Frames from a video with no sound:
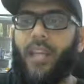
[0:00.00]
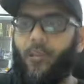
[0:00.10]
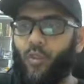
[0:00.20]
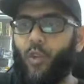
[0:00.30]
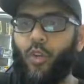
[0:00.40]

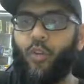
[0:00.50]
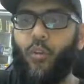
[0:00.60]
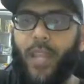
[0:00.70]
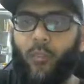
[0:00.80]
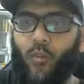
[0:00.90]
I'm sure you will
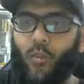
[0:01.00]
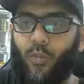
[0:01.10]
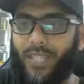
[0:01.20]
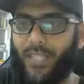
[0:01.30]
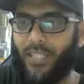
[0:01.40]
be able to
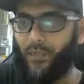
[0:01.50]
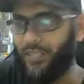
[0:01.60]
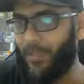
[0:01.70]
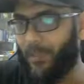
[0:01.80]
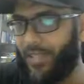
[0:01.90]
be successful.
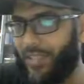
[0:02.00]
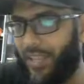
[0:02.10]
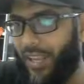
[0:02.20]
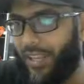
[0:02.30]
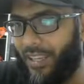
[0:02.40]
See, somebody has
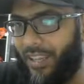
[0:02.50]
done like